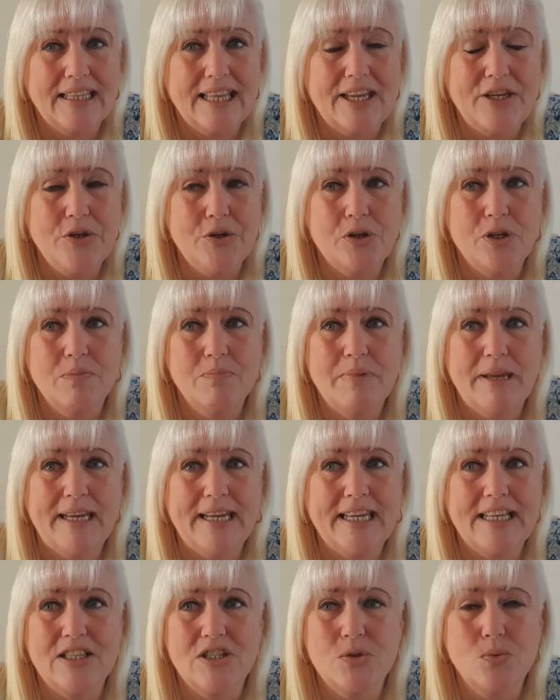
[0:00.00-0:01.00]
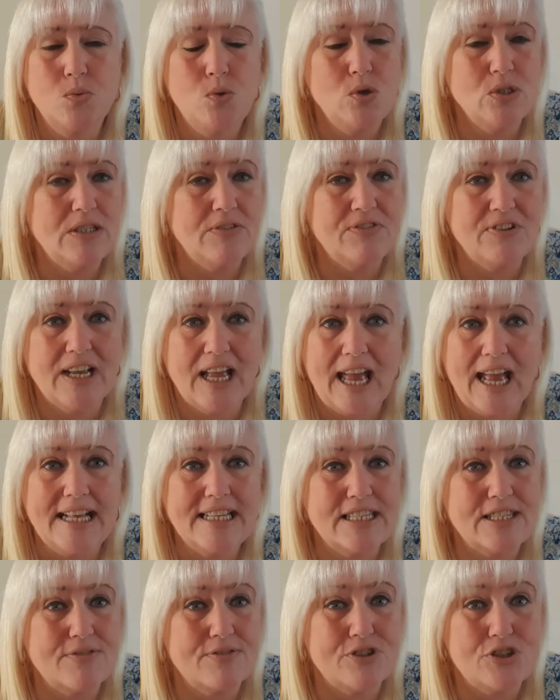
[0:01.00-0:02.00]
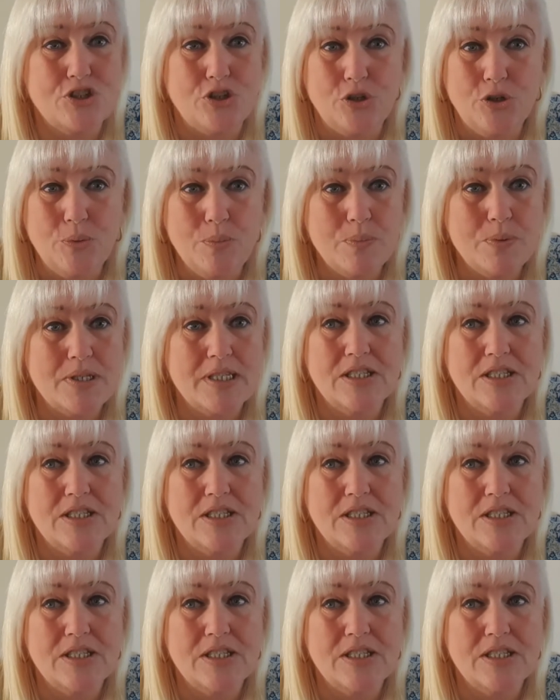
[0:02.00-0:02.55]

that you can make into all different kinds of soups